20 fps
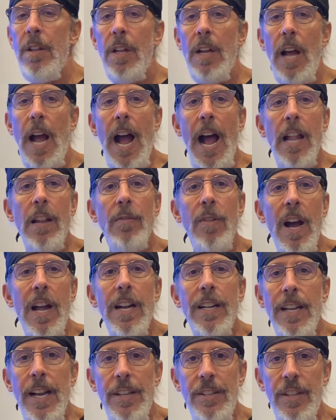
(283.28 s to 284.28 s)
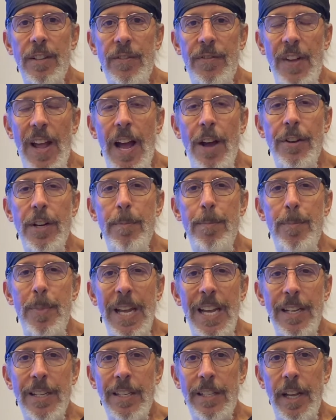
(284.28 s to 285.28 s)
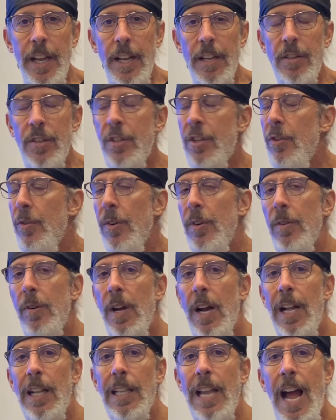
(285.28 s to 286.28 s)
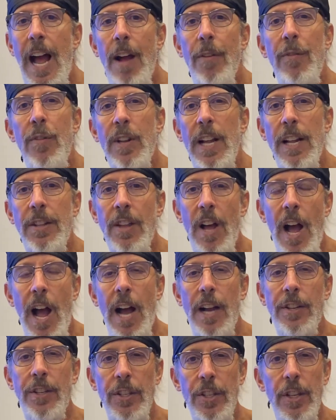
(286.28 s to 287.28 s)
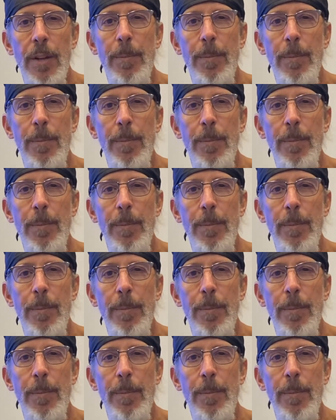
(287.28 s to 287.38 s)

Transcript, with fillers: hyaluronidase is found in bee stings to allow for that toxin to